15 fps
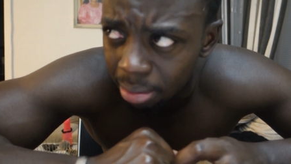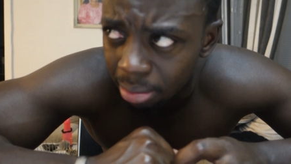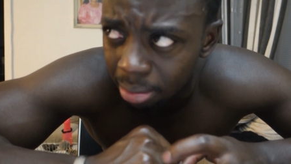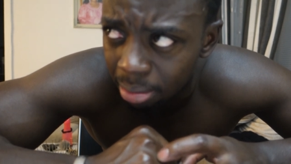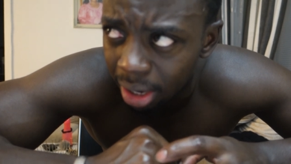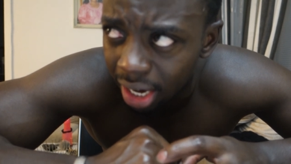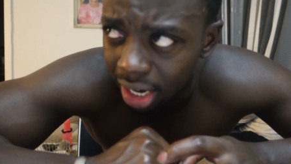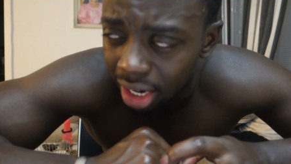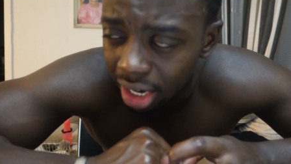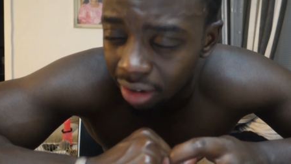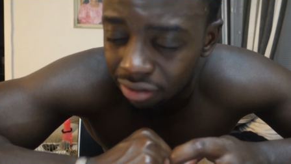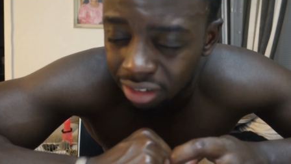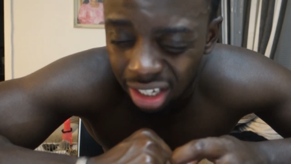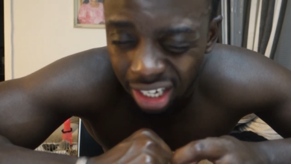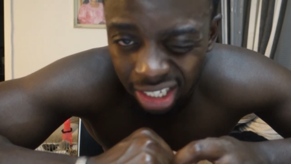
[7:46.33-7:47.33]
Might
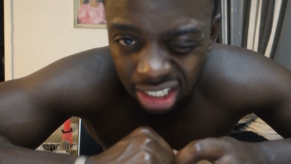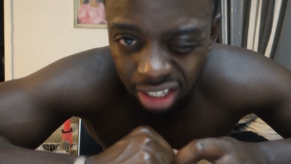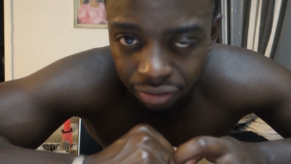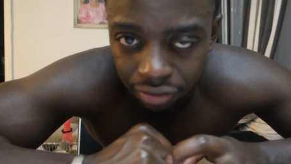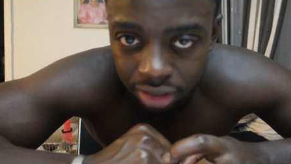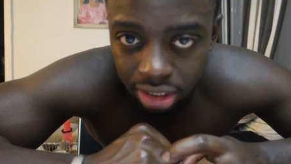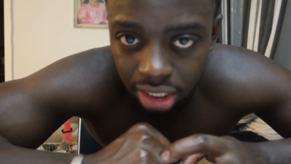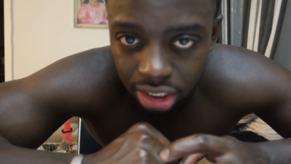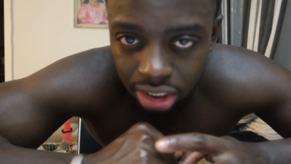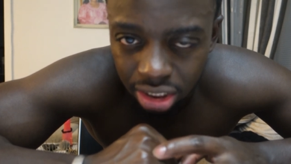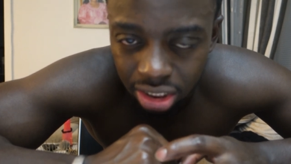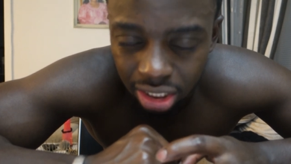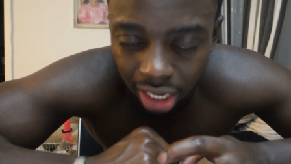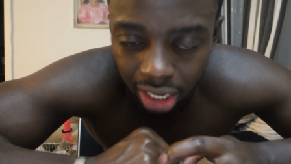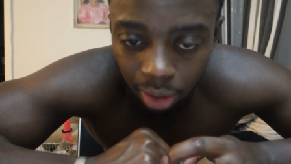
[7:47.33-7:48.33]
I've done like different
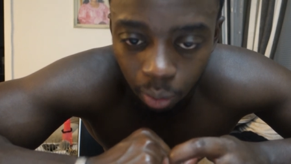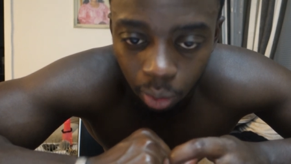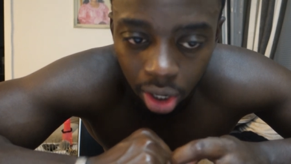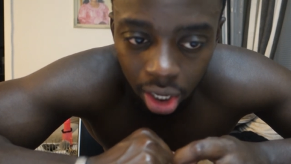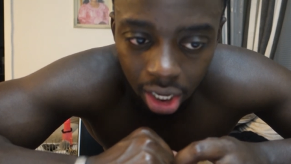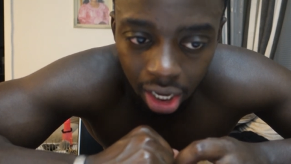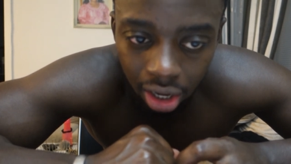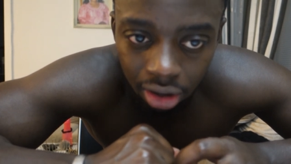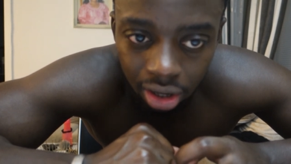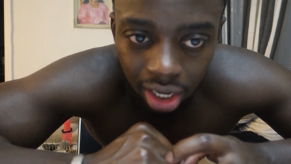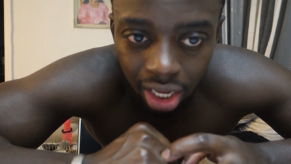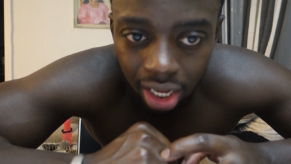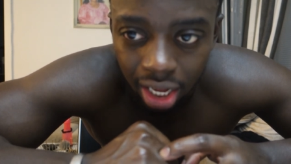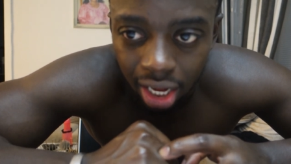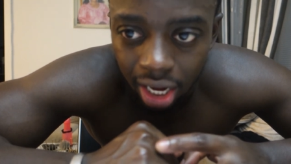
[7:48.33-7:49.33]
sessions, like a workout.
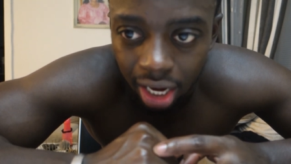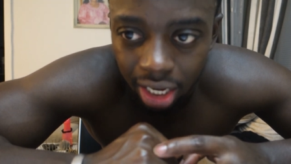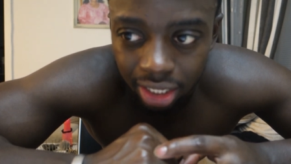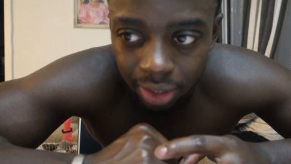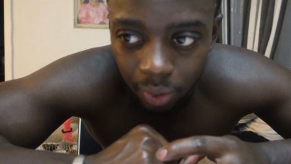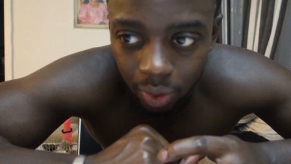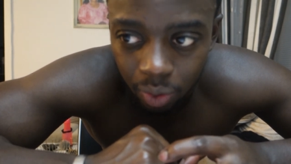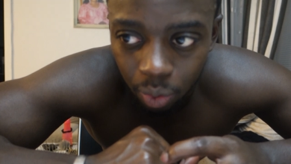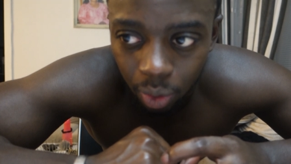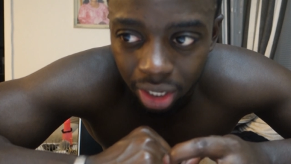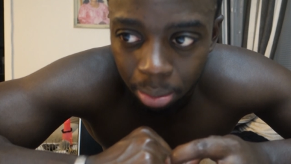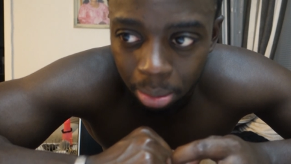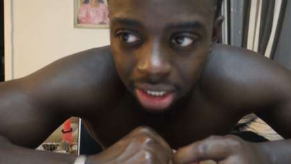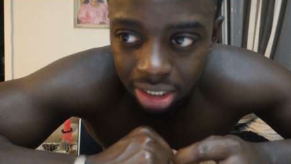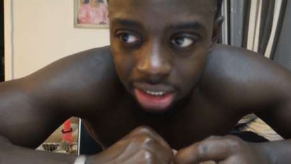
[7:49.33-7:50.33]
I told you
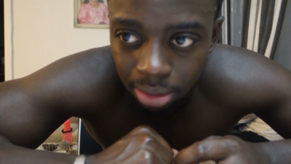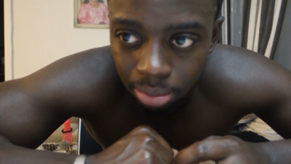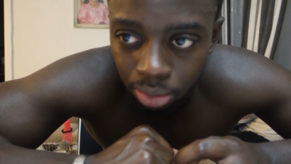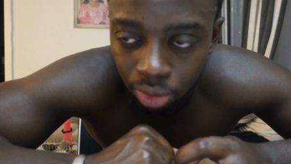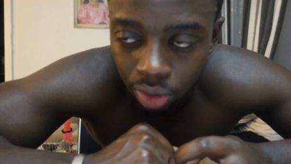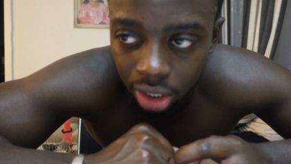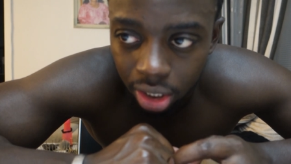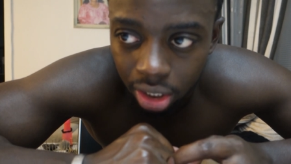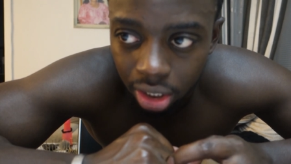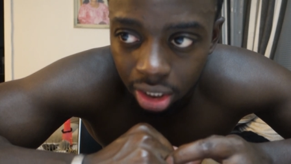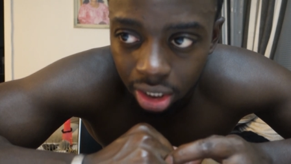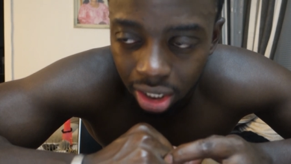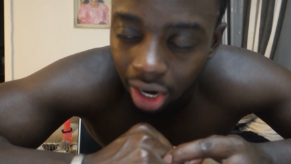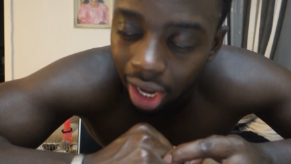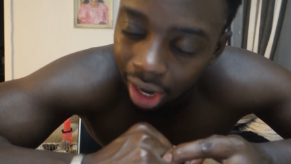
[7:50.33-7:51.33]
20 minutes in the
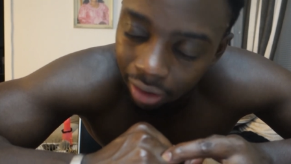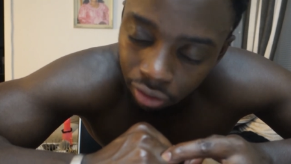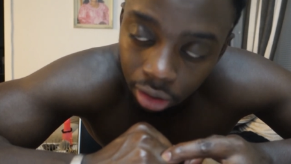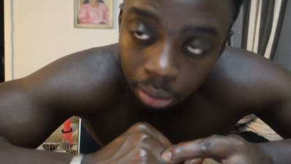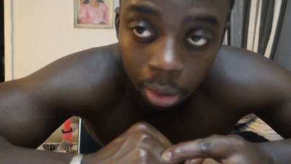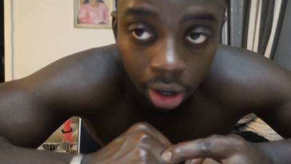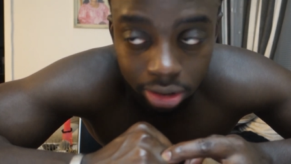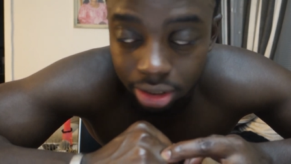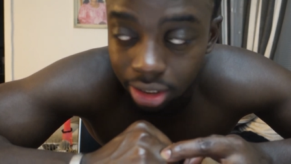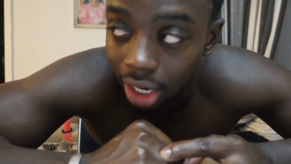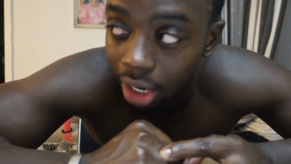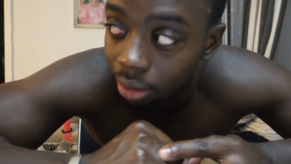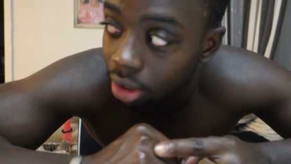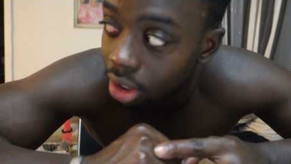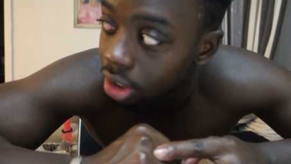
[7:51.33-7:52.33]
morning. Okay, I've gone past an
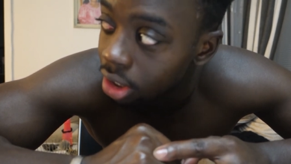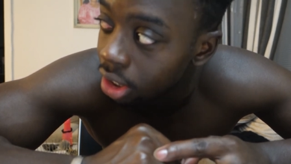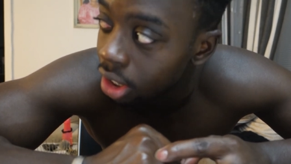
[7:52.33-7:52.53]
hour.